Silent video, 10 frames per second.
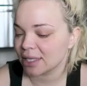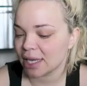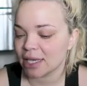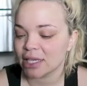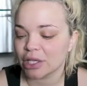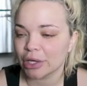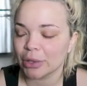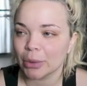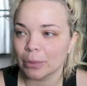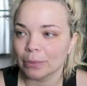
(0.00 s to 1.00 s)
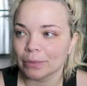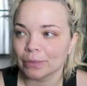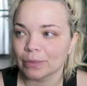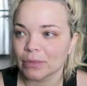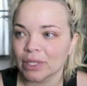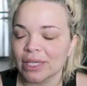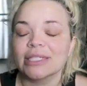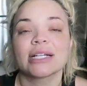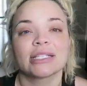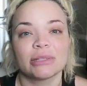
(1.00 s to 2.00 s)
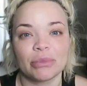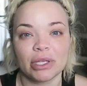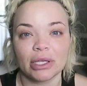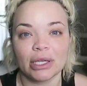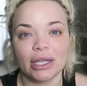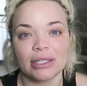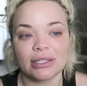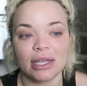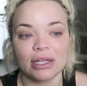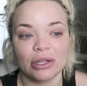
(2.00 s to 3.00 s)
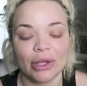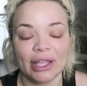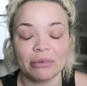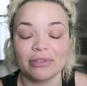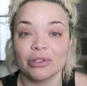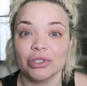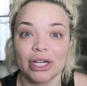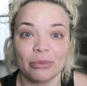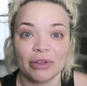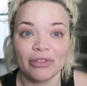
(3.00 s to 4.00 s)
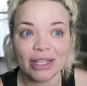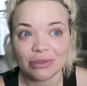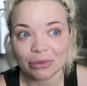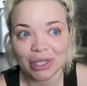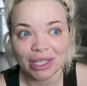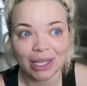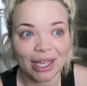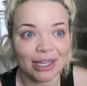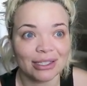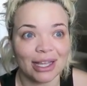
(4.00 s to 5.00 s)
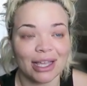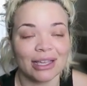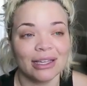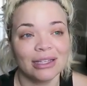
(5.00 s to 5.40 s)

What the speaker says: day, you know, he had texted me and said, you know, I can't believe you would try to pick fights with me again. Like,